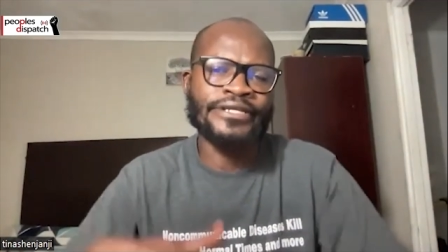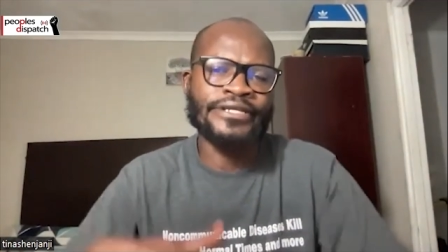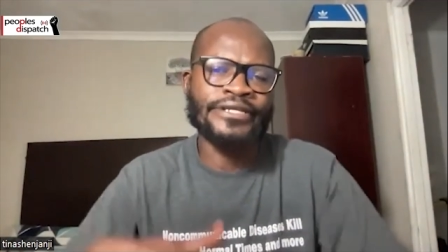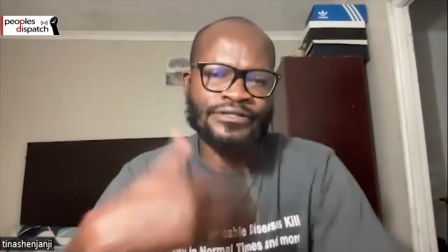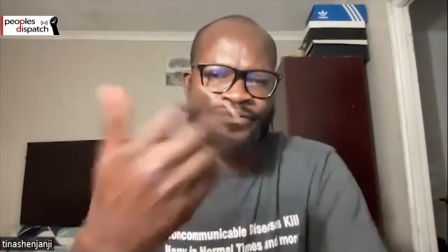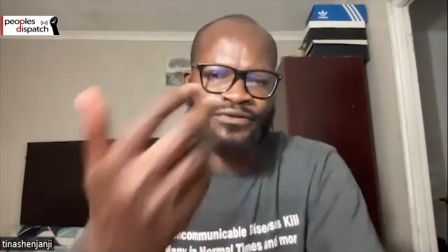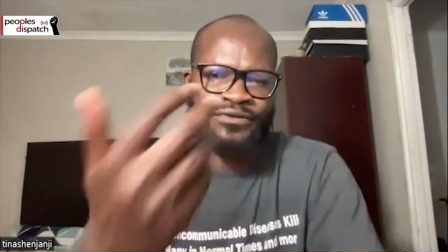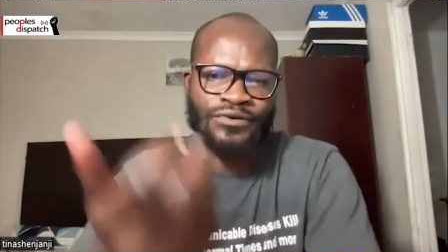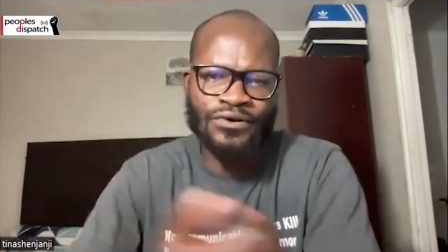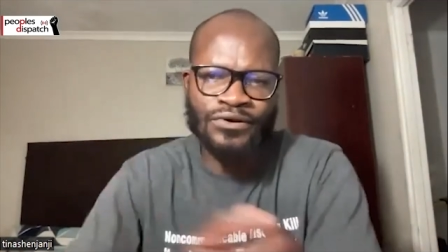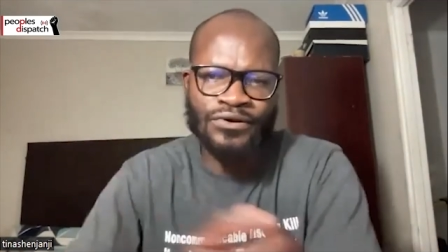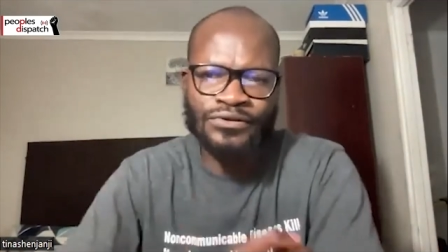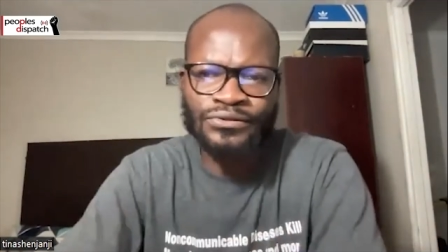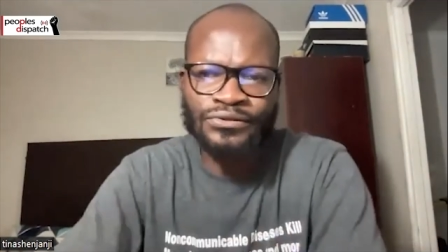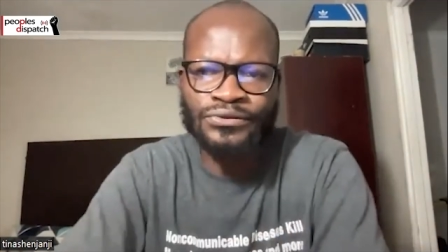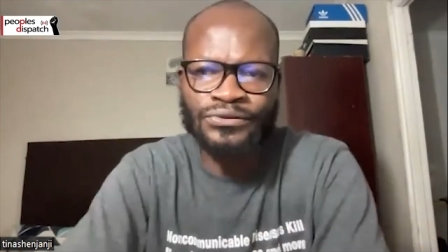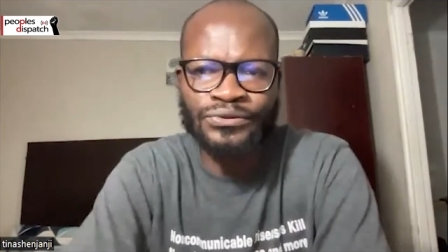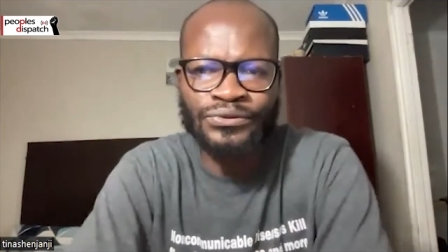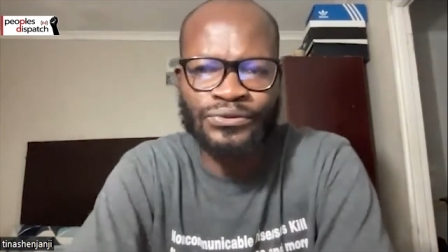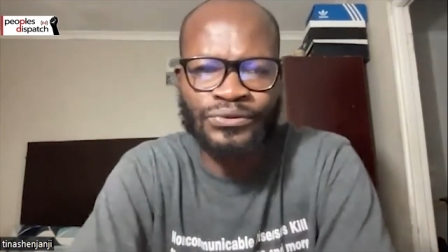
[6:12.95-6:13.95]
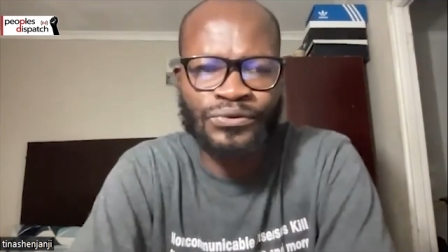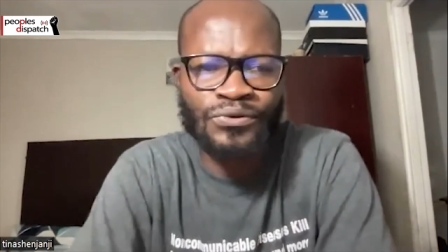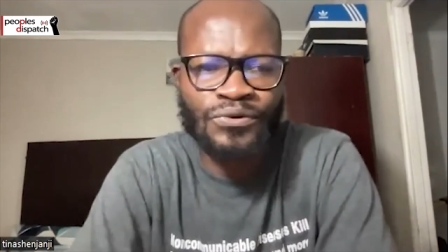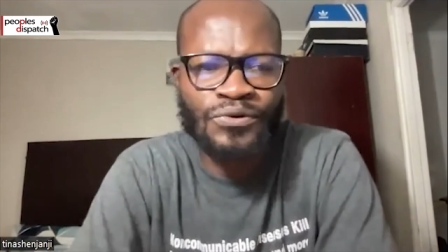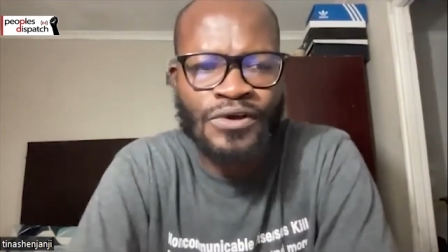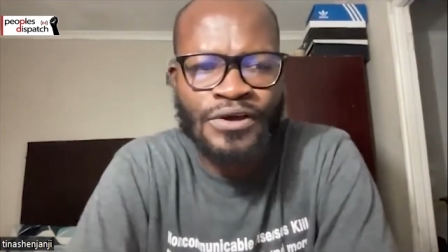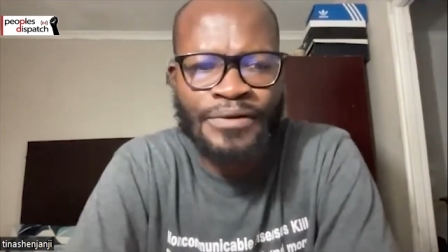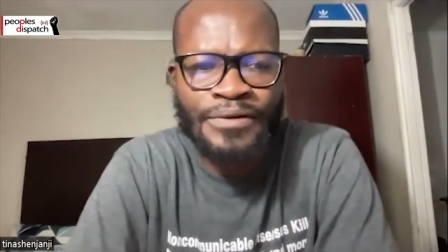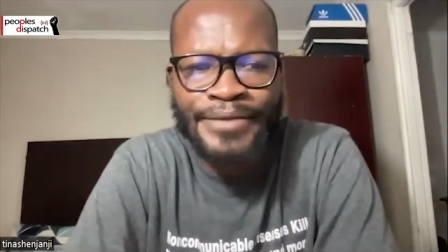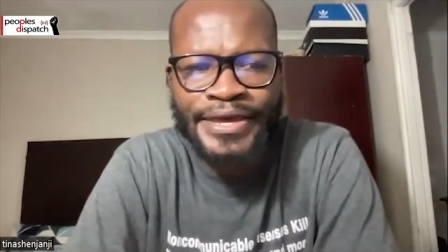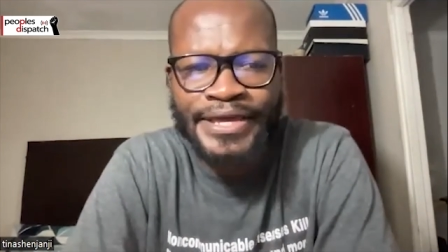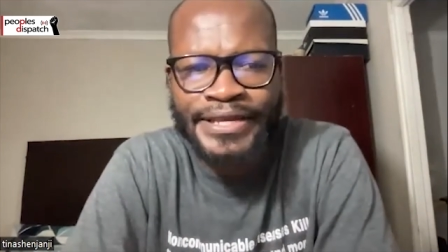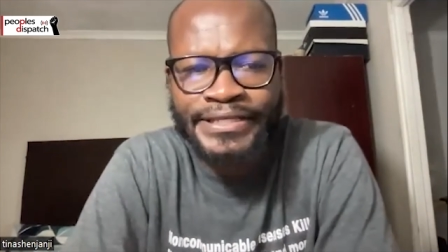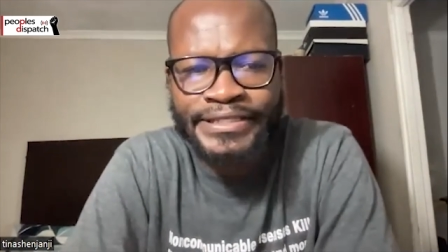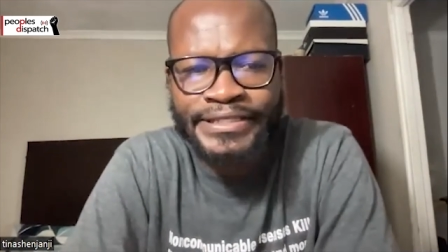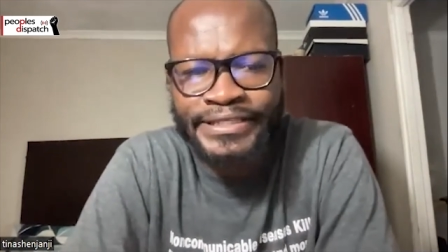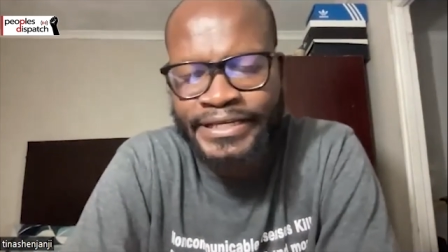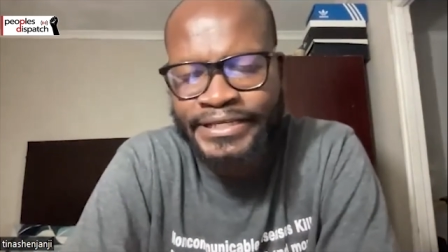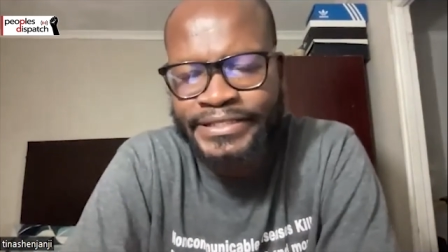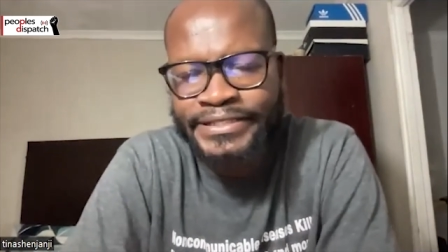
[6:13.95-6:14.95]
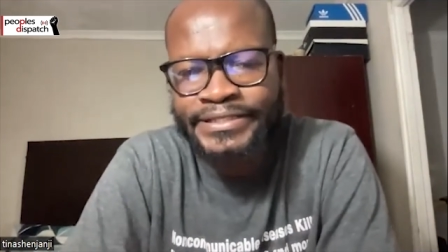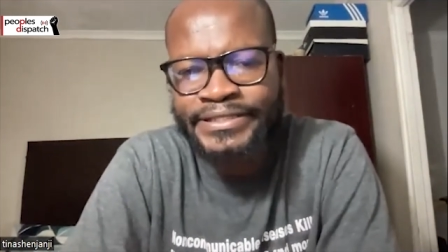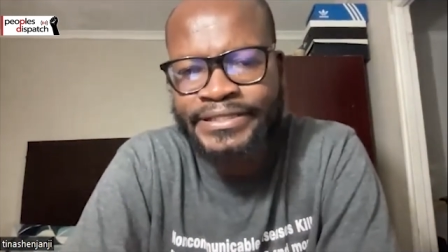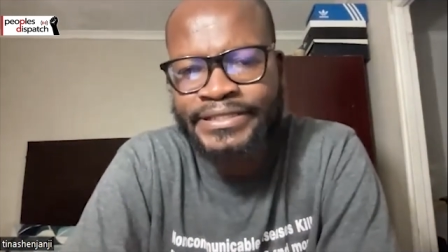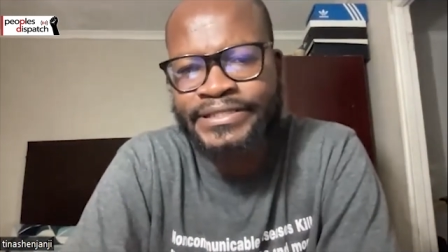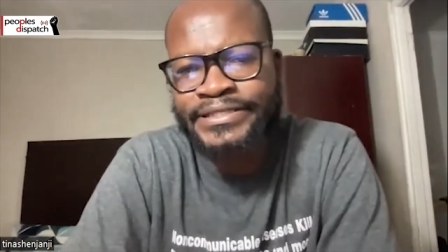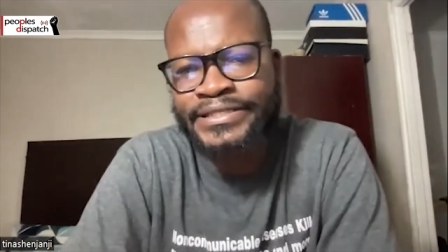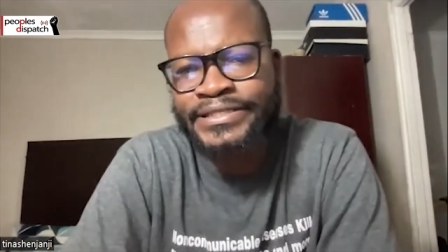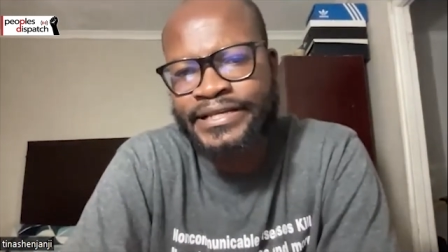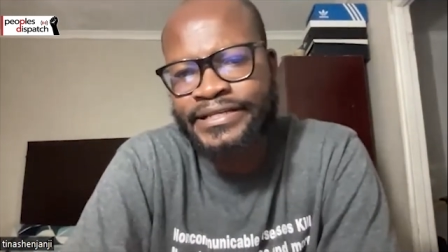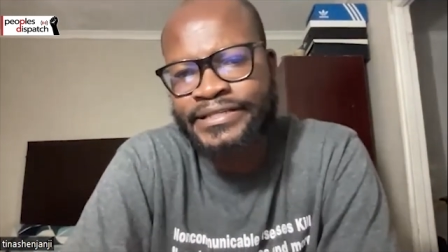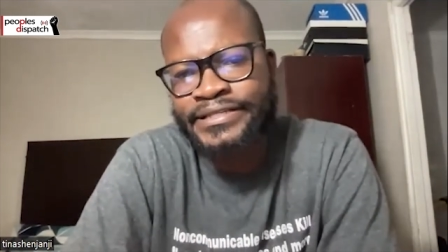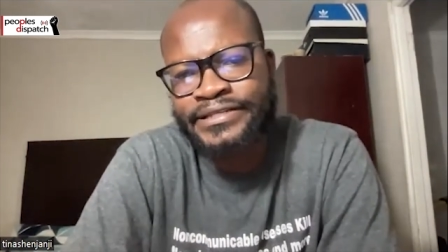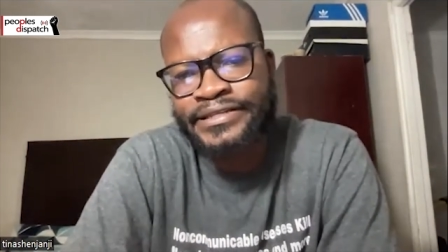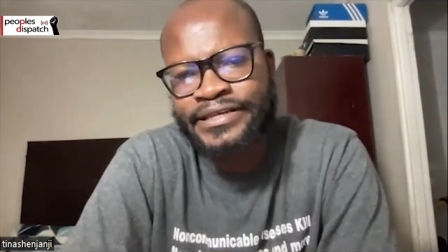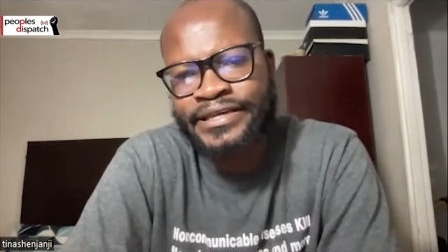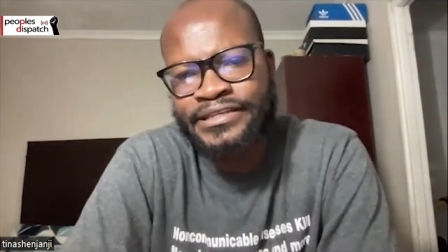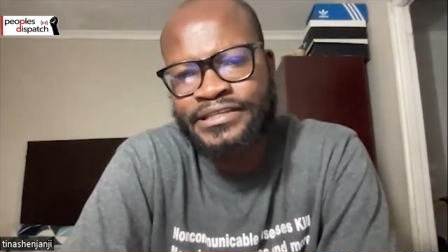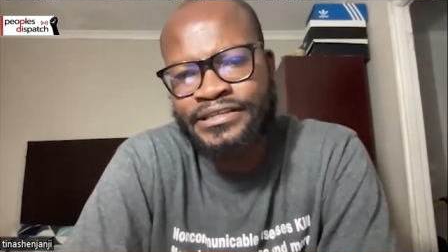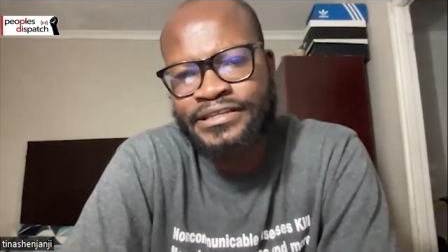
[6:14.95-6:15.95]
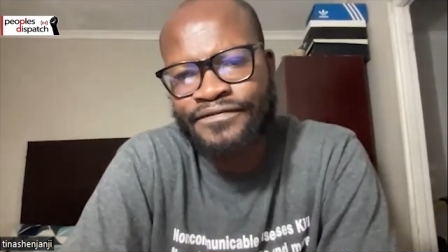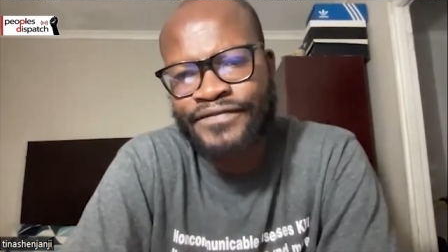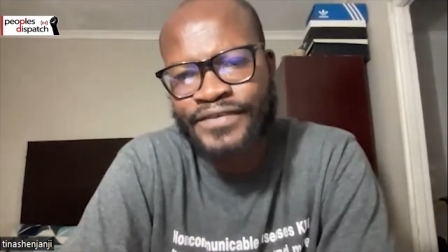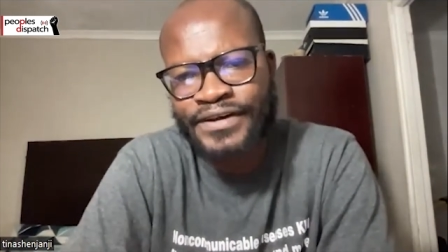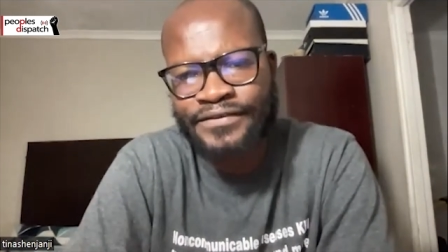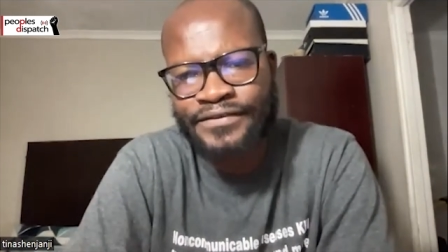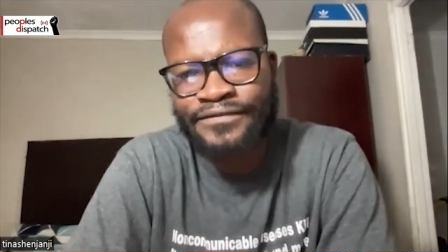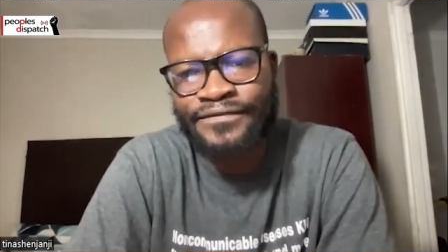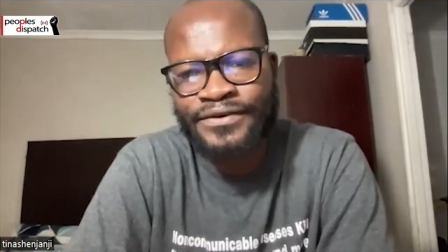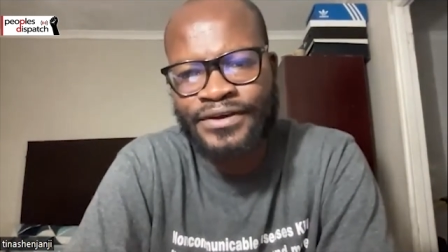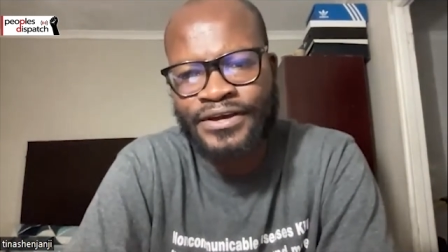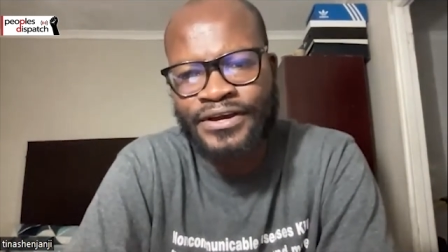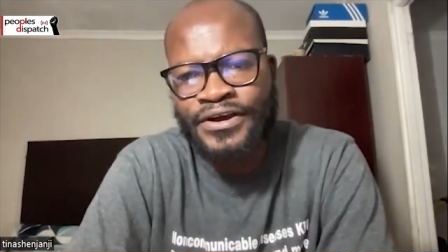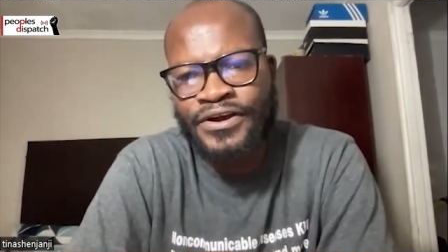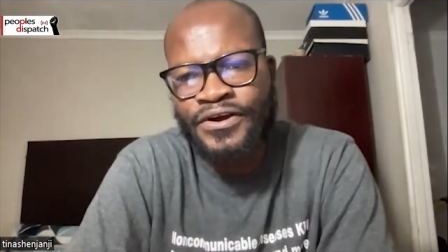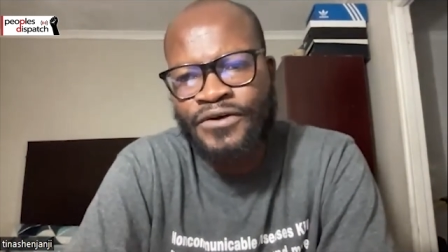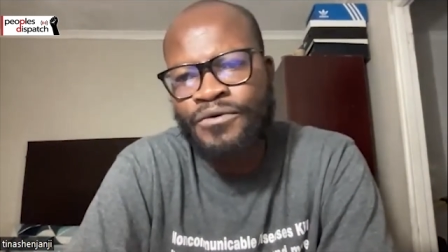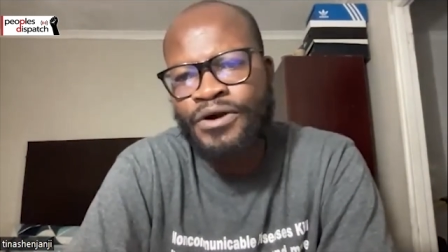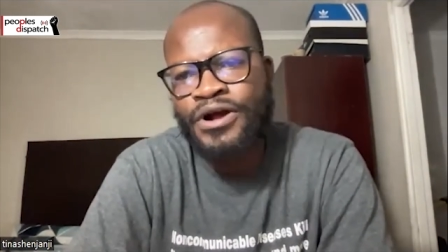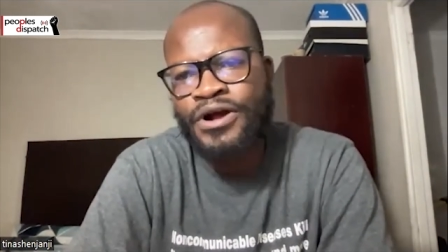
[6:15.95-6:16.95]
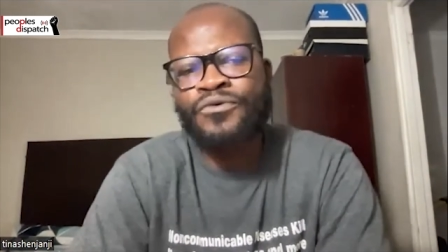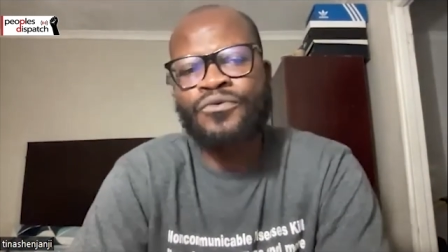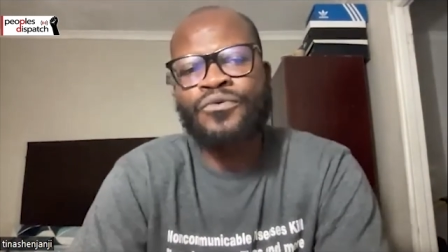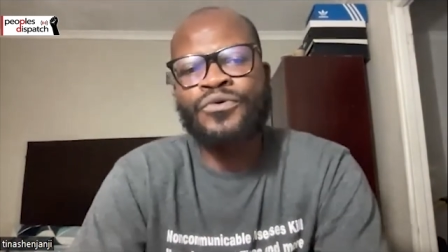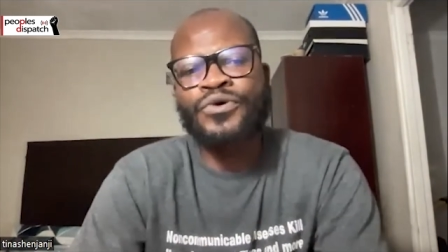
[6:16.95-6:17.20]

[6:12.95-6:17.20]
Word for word: has gone through many changes since 1985. While